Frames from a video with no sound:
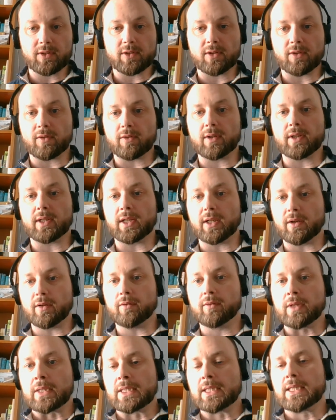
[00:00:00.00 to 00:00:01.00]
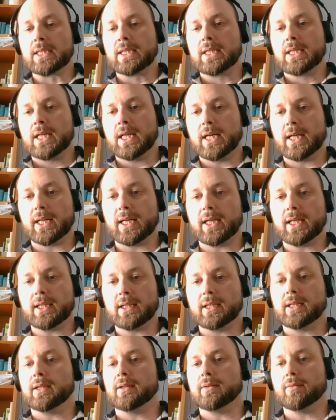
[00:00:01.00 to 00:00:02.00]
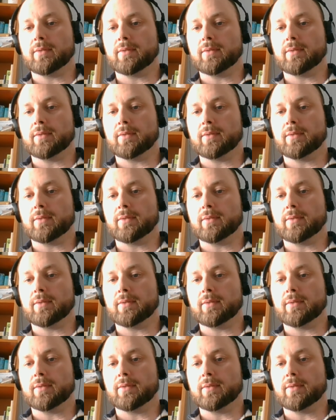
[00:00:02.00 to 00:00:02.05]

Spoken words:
So again,